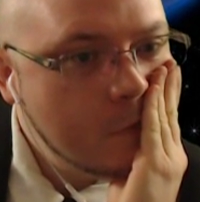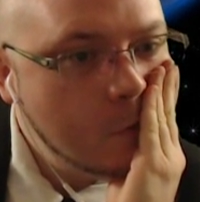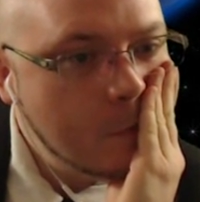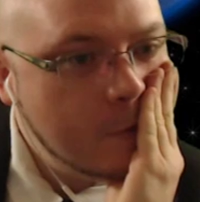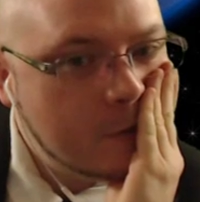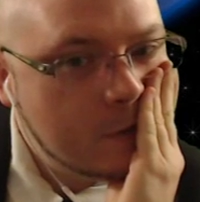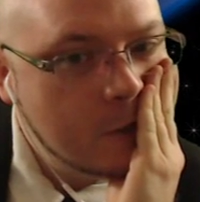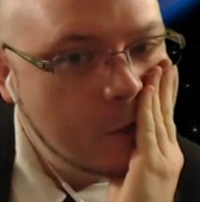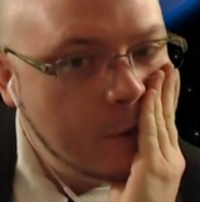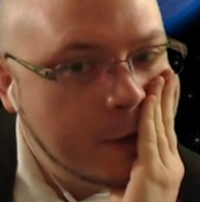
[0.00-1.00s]
Or maybe it's
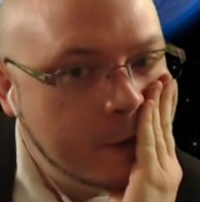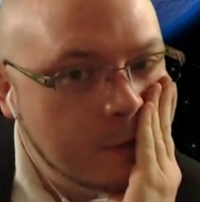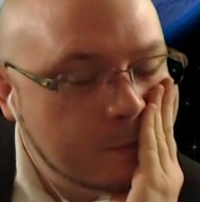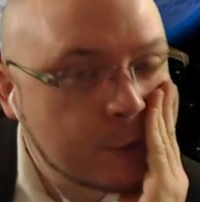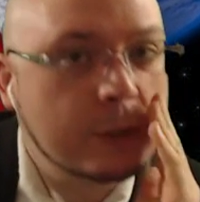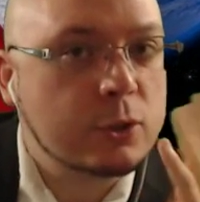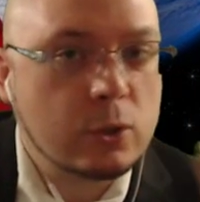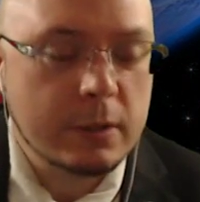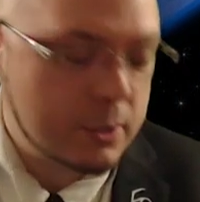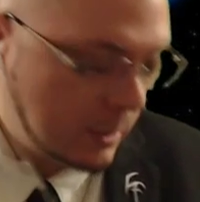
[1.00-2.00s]
two, I don't know.
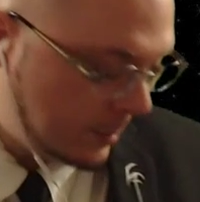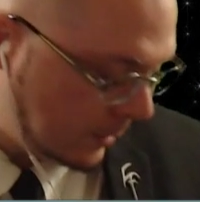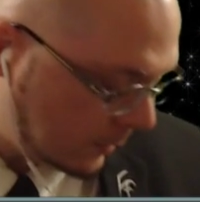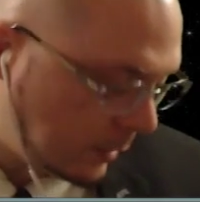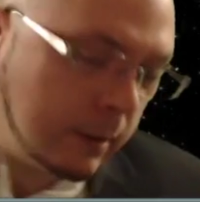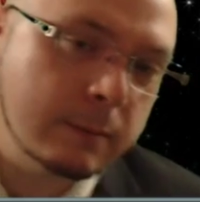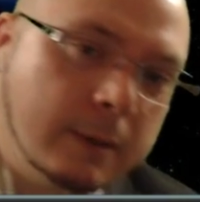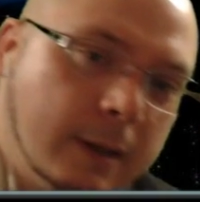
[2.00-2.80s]
Surely some of you care.